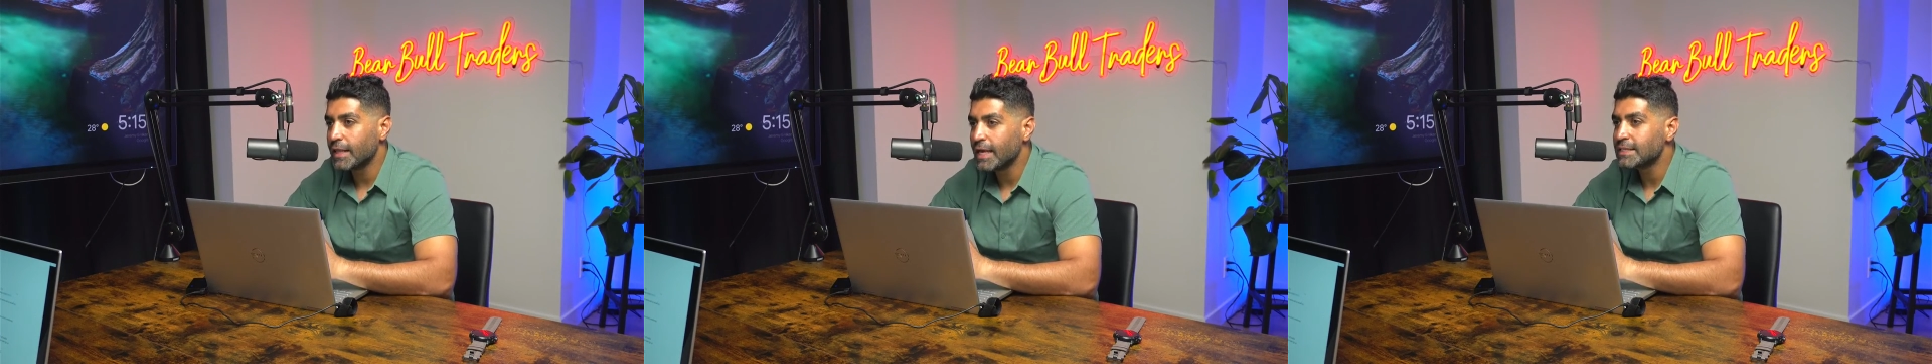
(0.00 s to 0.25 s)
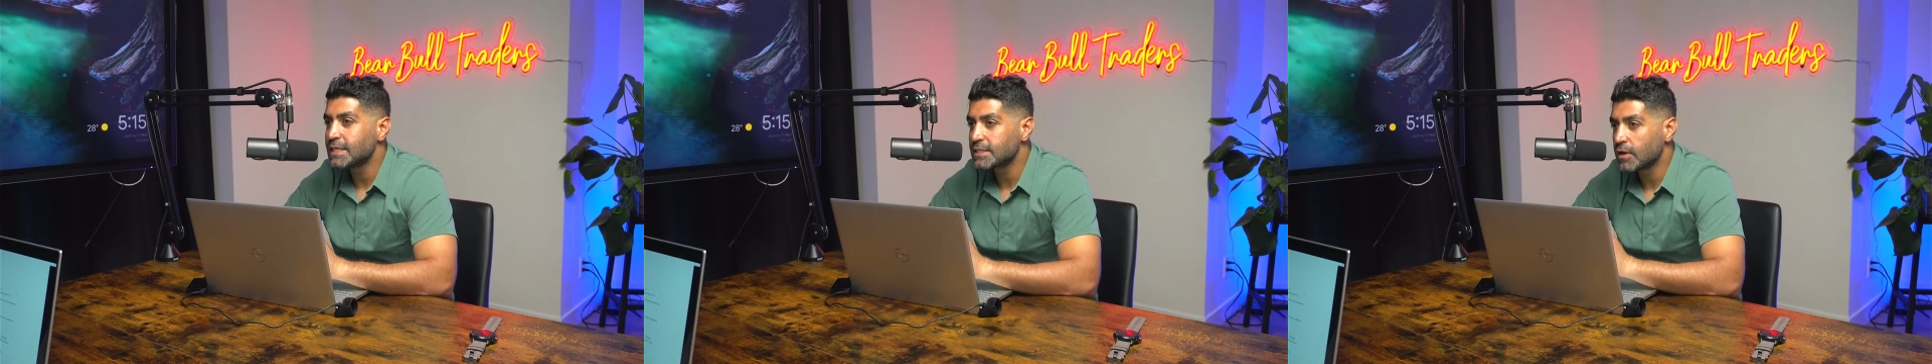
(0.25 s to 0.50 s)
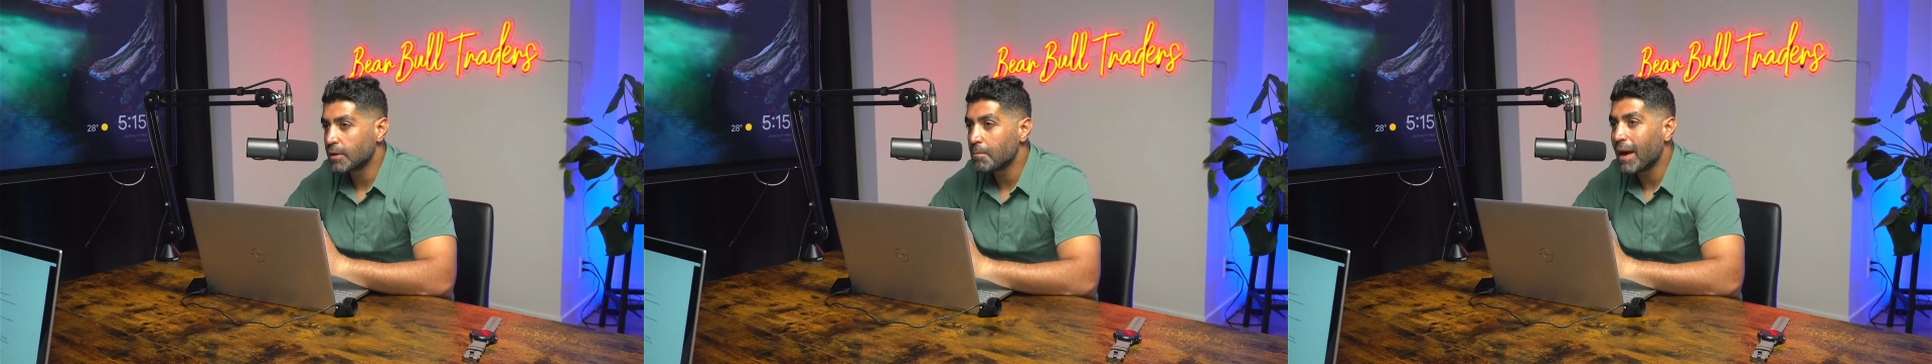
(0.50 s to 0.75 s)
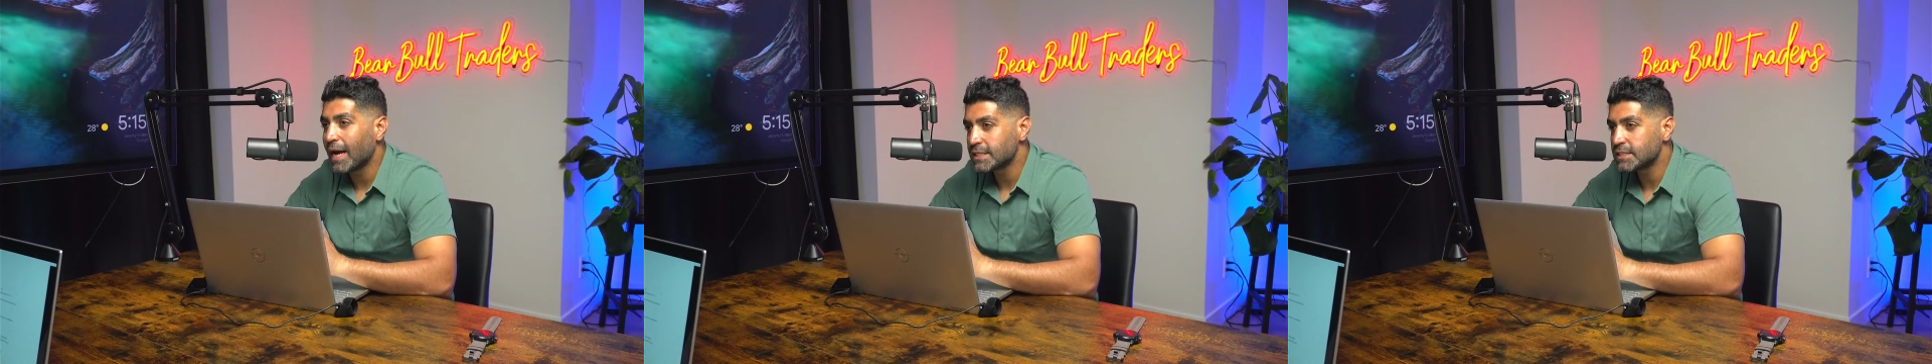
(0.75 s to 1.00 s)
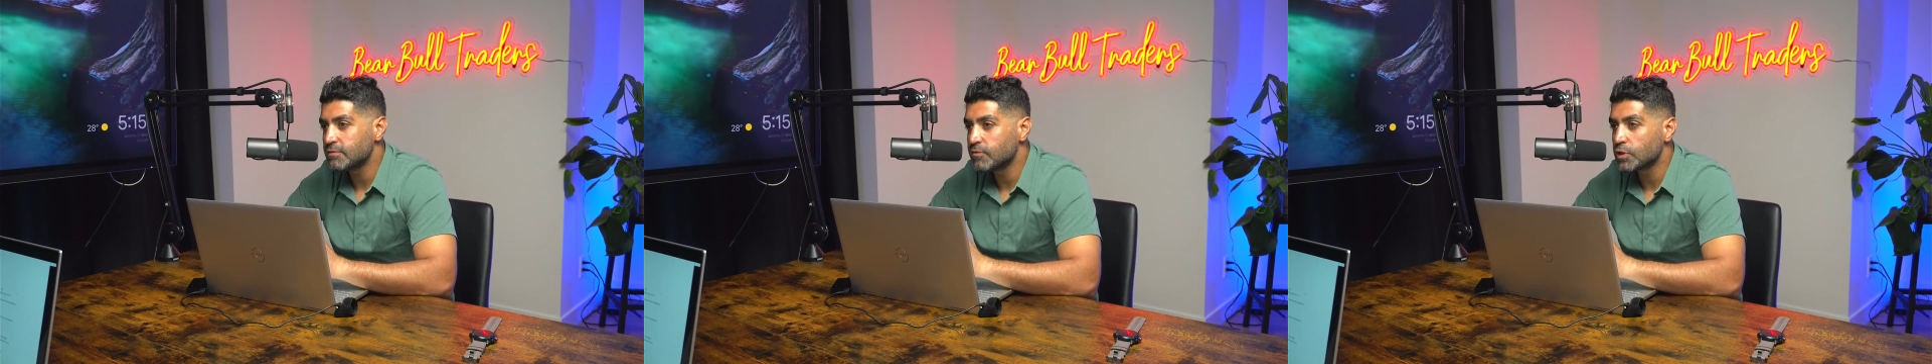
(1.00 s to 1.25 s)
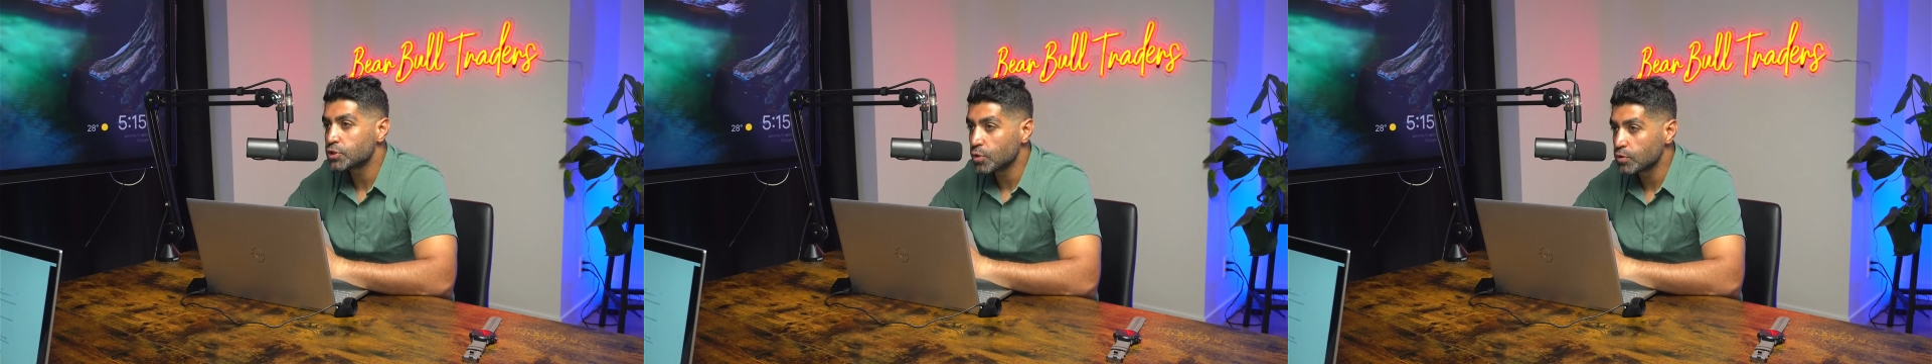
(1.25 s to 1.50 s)
days has gone a massive
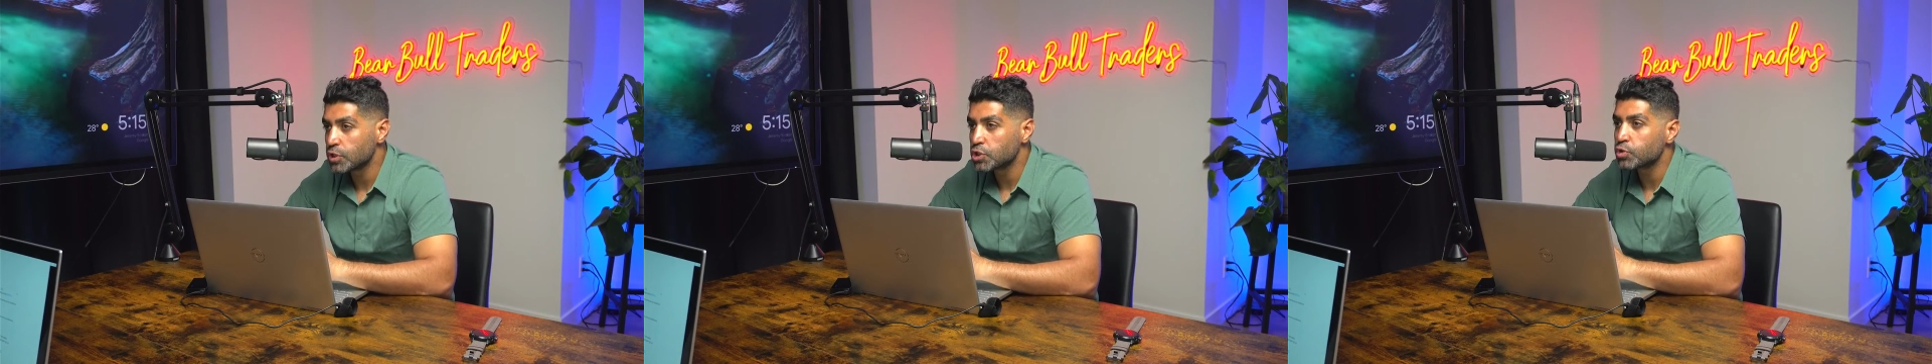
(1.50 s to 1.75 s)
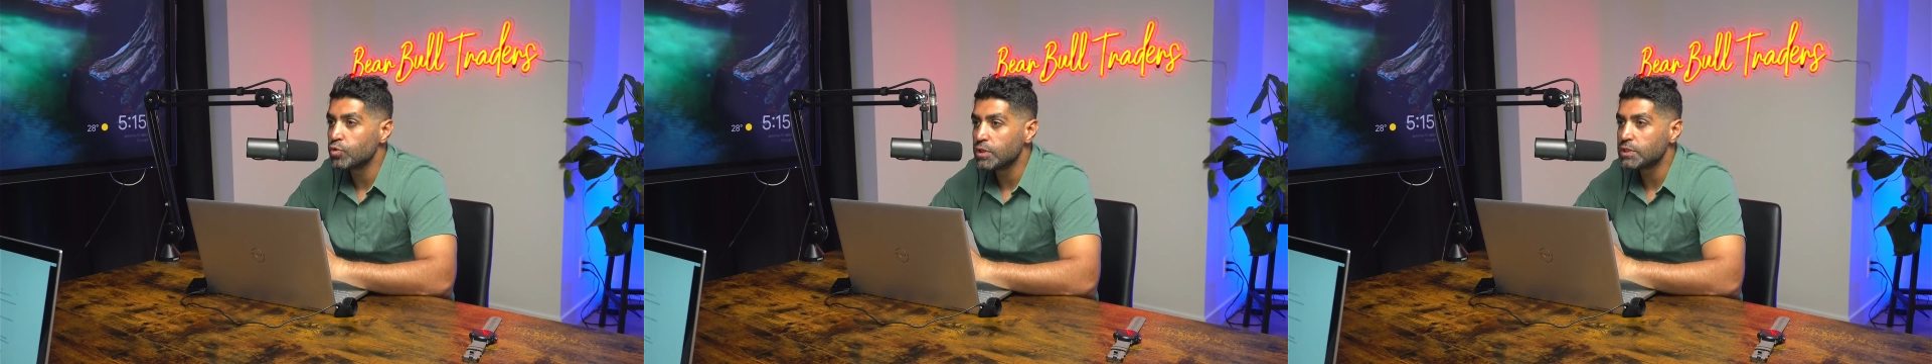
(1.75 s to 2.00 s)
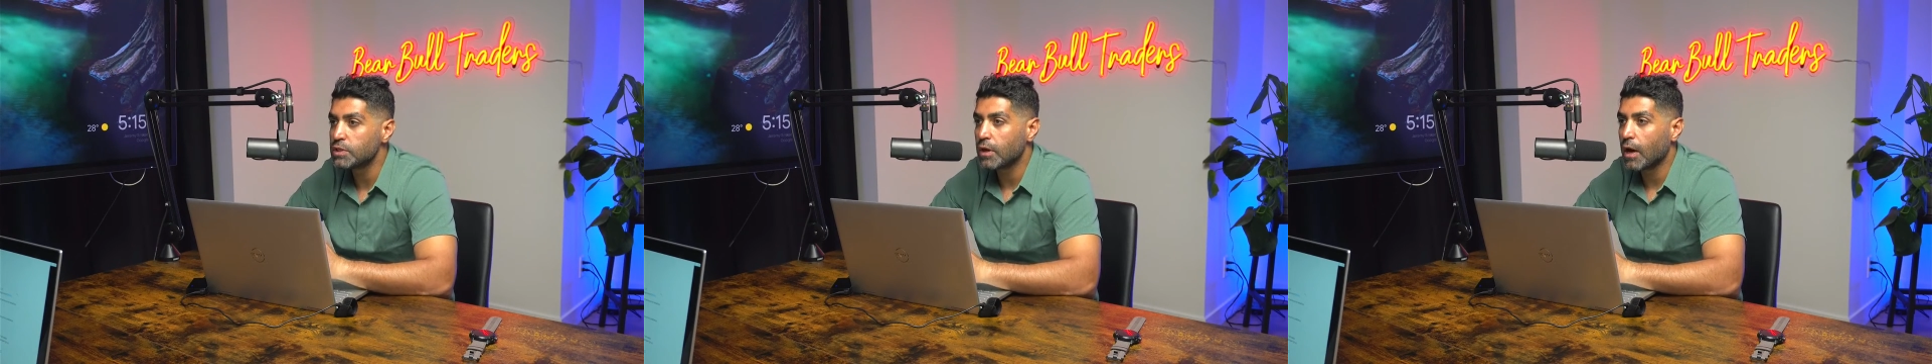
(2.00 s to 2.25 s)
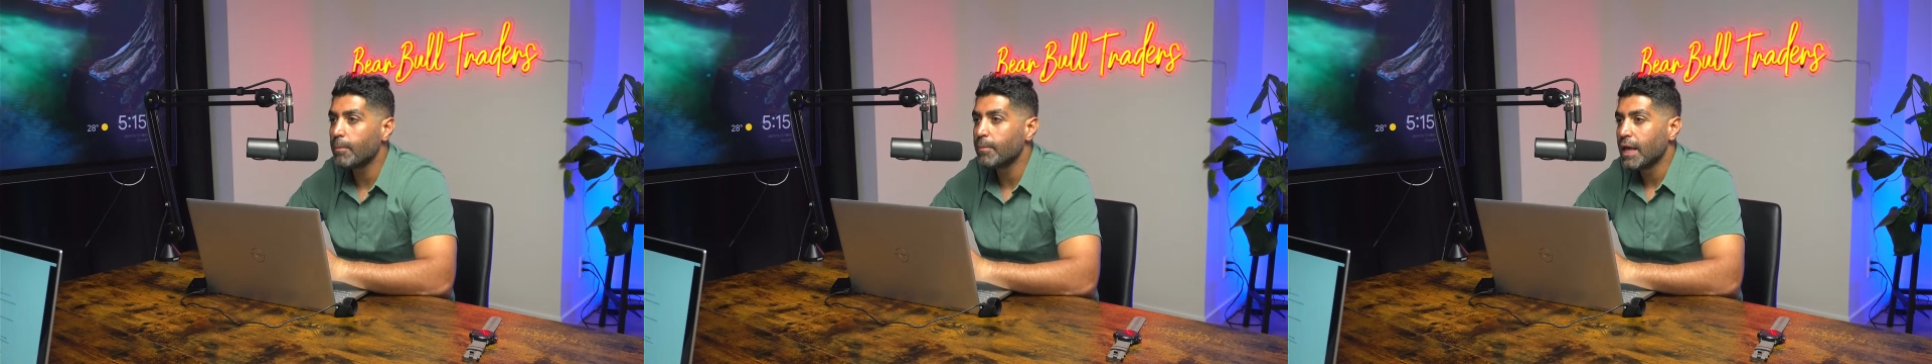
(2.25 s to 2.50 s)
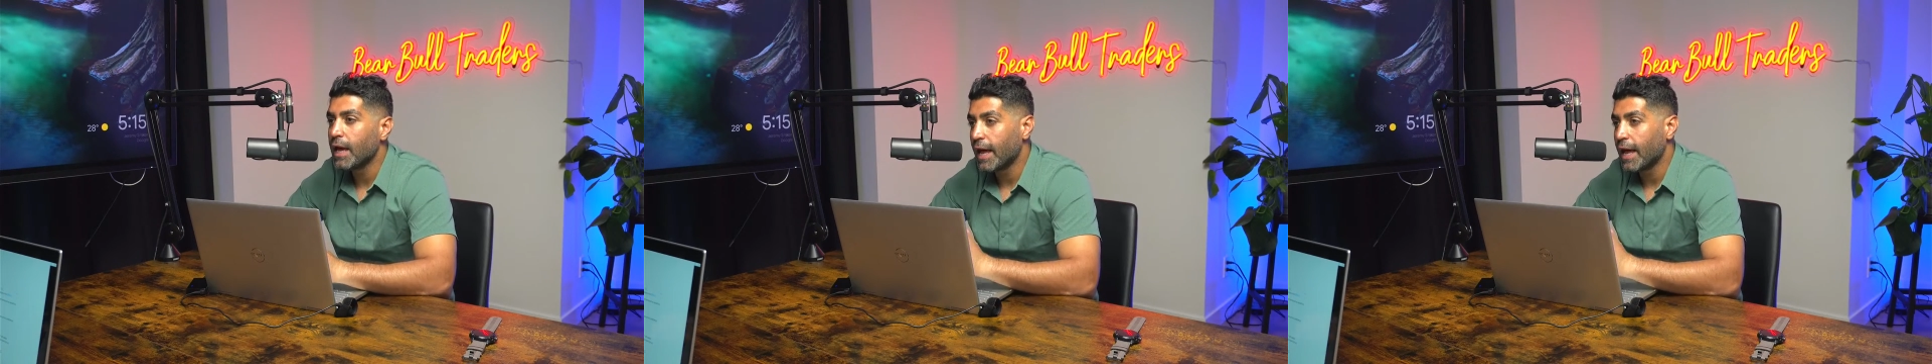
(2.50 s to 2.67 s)
uh, short squeeze on right.